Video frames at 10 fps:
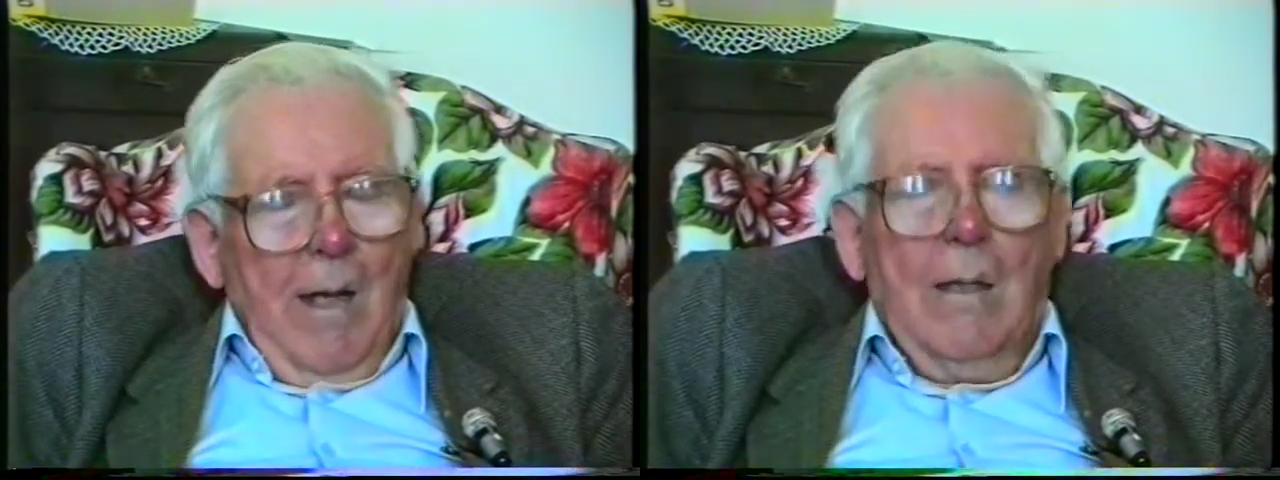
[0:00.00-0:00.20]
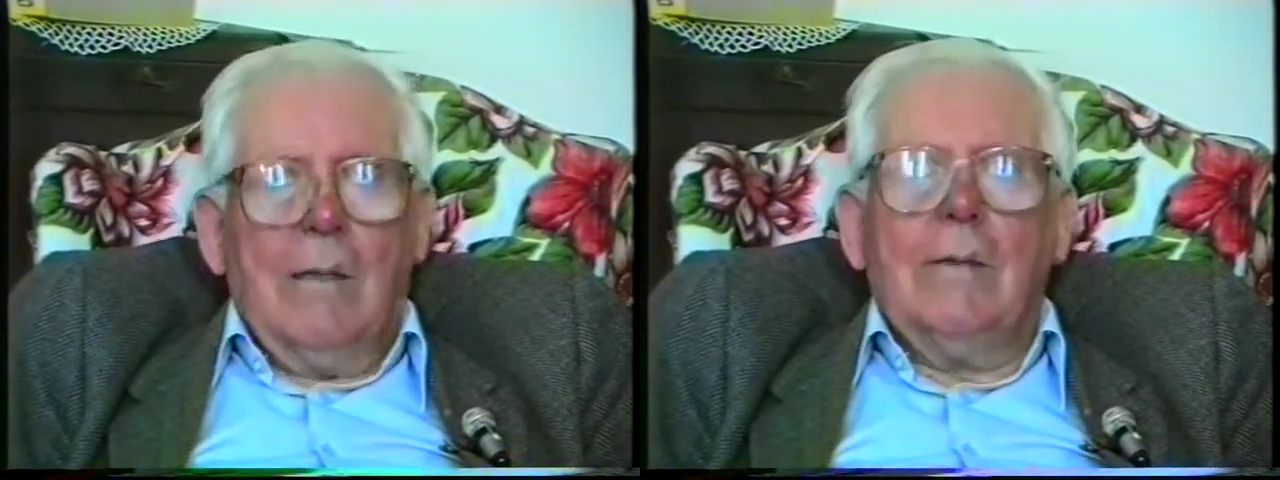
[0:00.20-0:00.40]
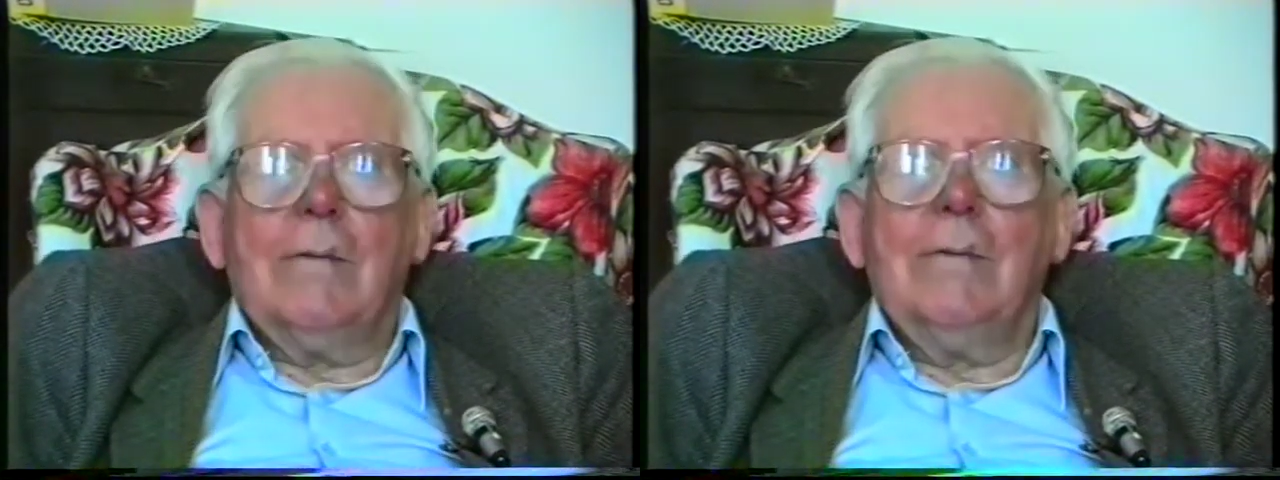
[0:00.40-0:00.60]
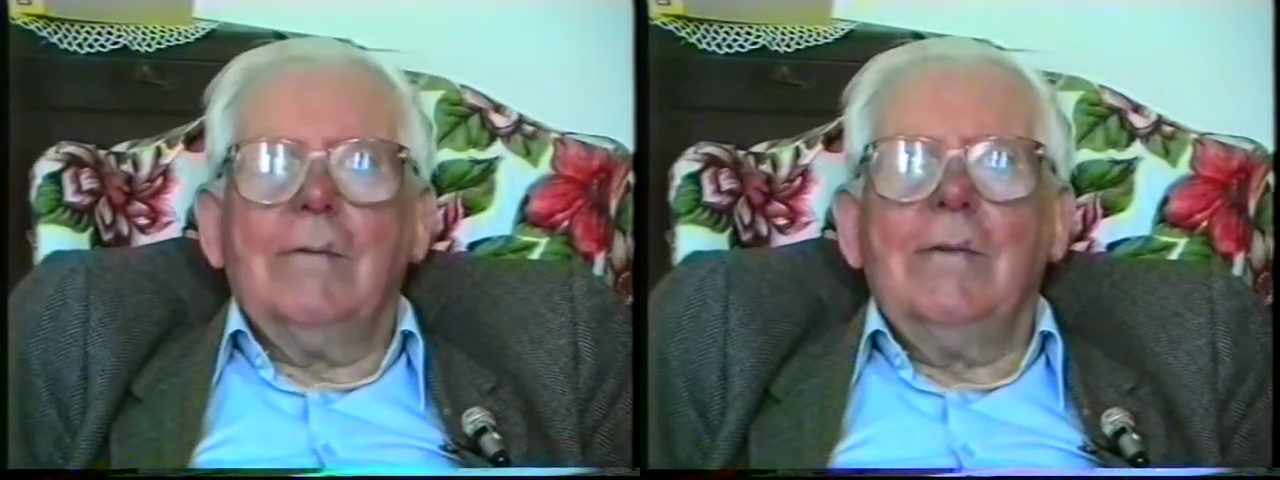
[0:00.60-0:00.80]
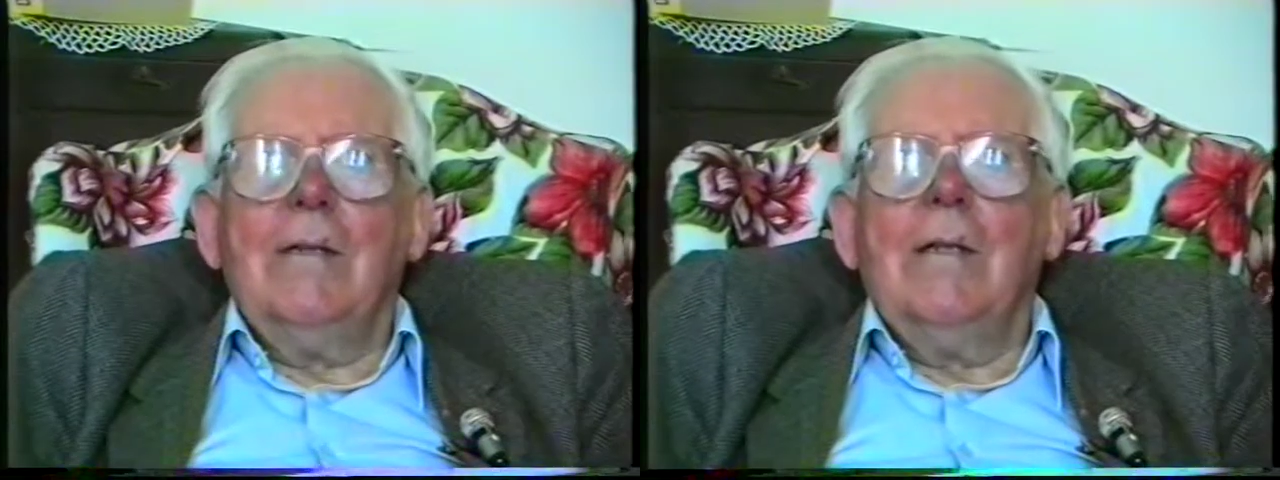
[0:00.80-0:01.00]
Where oh. was
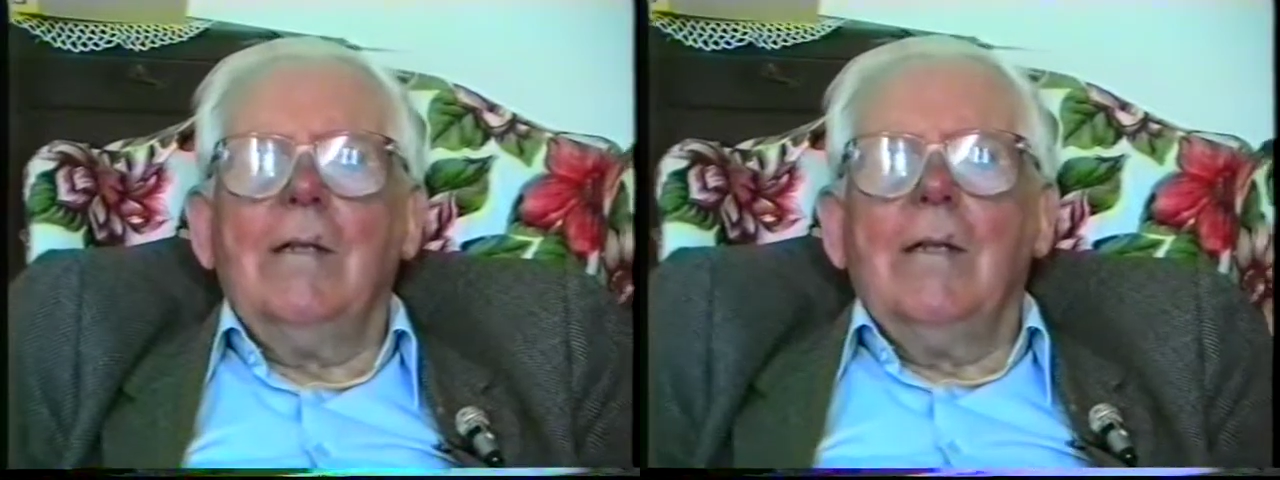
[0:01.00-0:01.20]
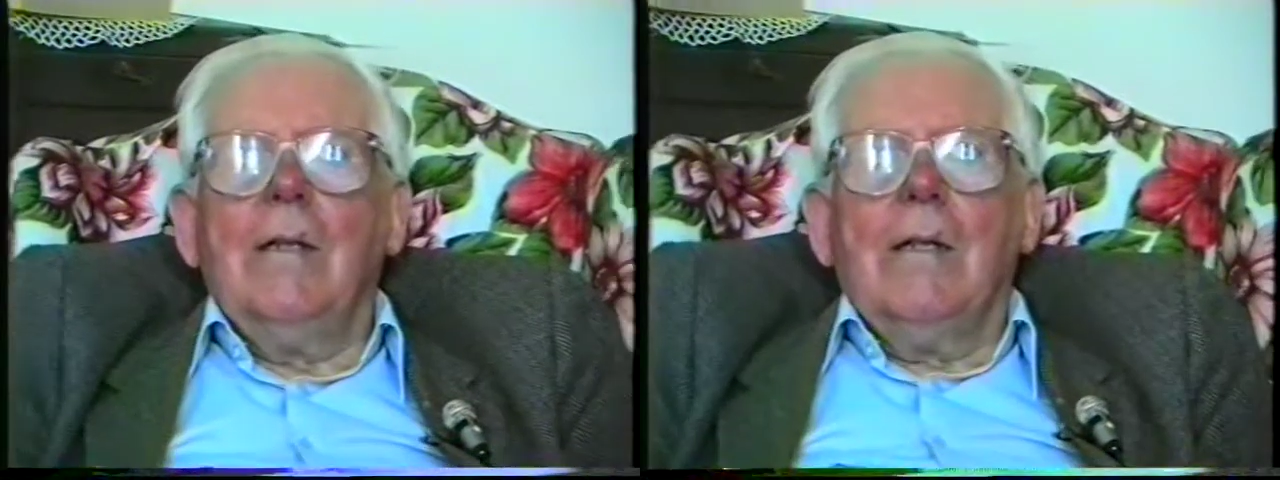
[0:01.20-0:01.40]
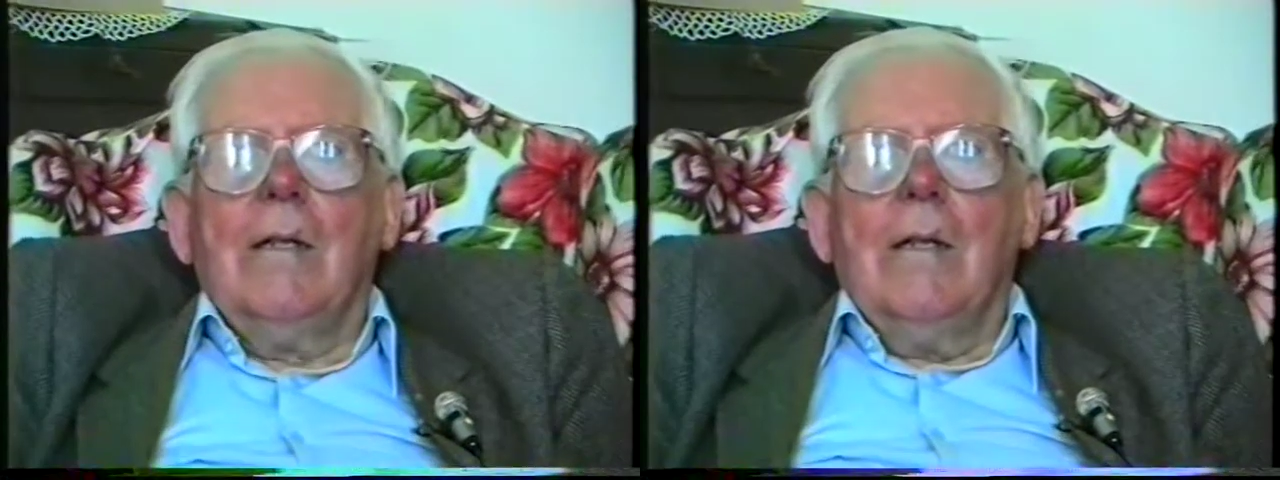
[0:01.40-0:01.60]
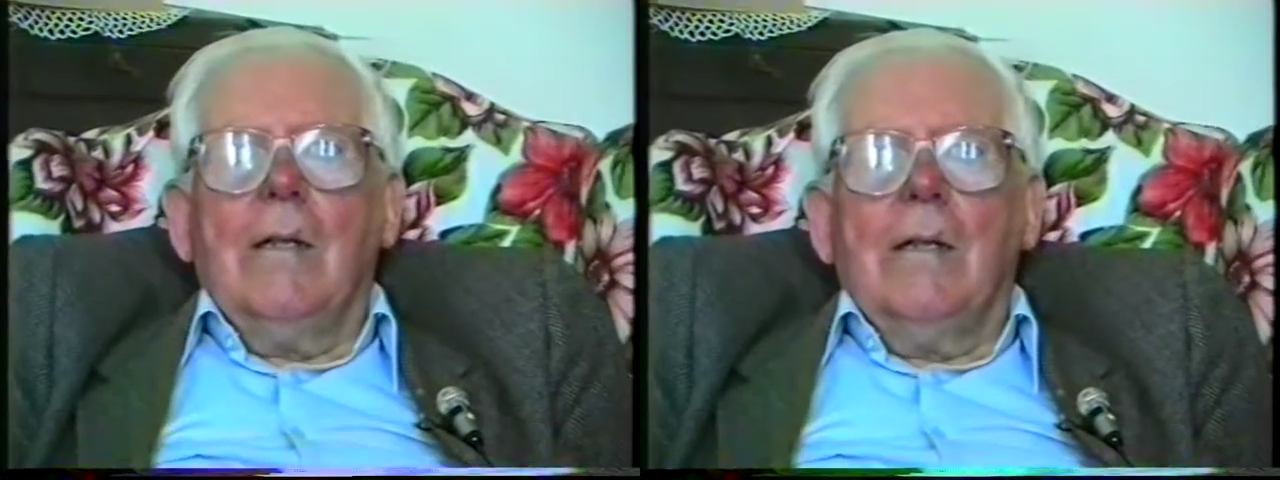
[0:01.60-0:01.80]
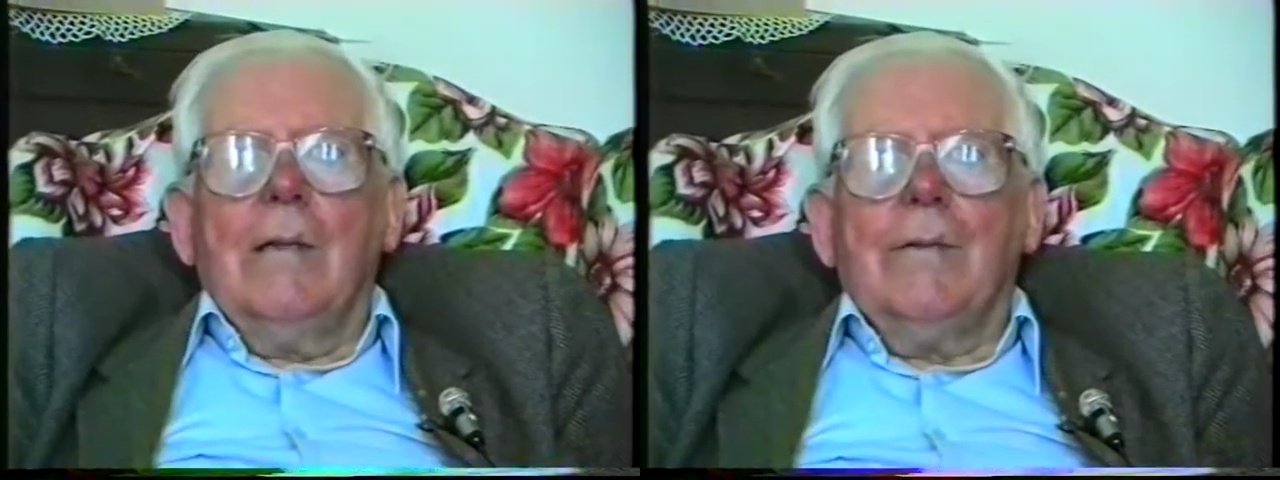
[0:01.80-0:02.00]
George Alcock when
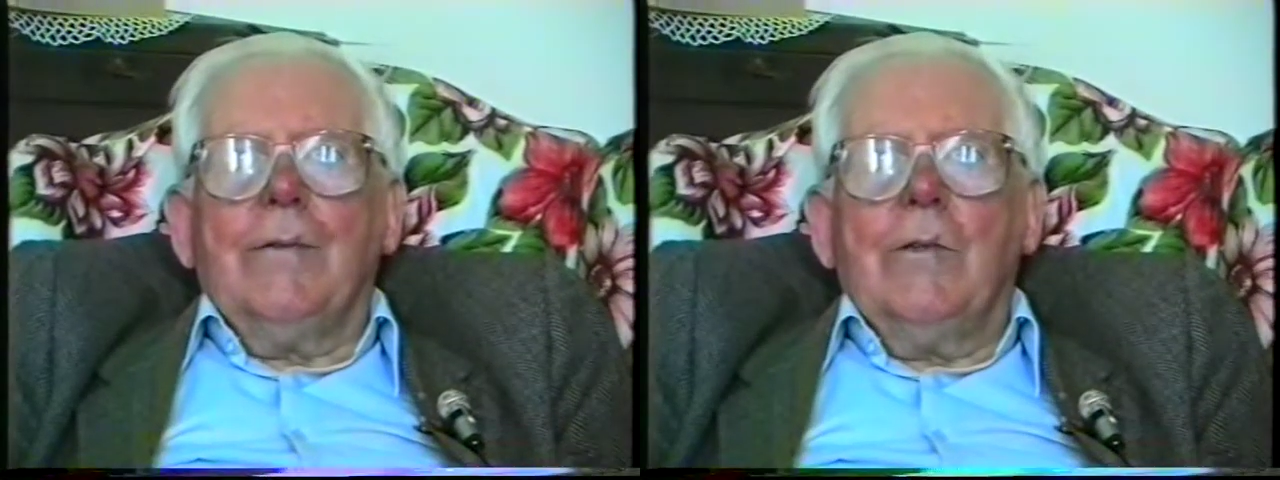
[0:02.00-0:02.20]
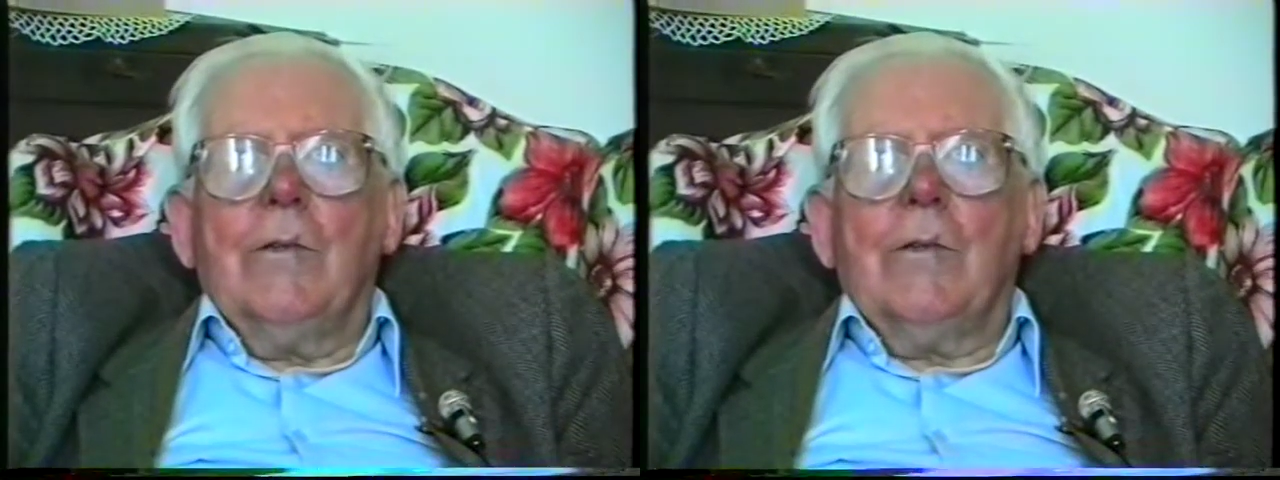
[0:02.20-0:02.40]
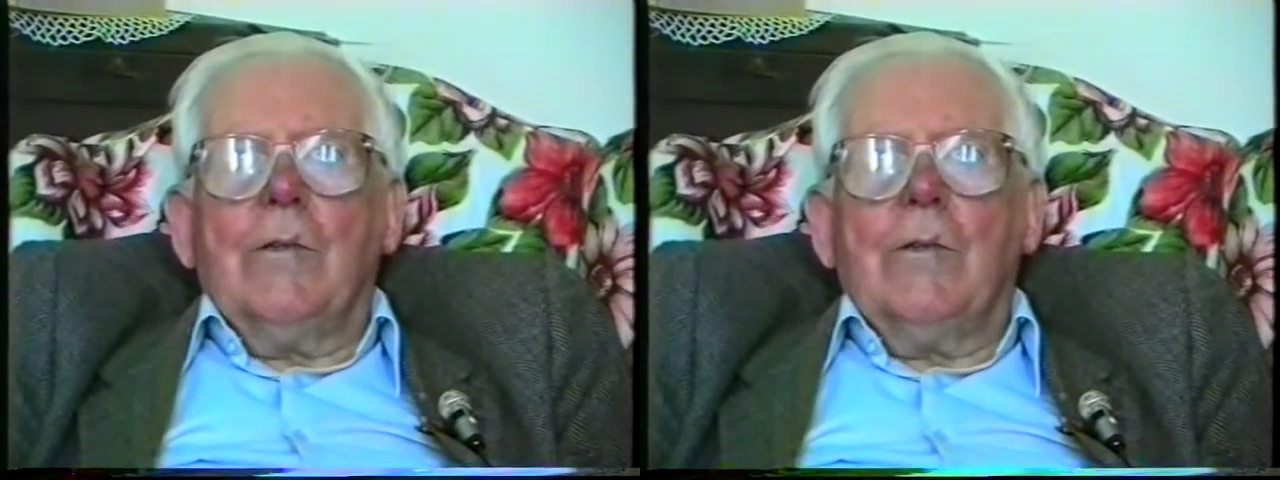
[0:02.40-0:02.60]
Nova Cygni George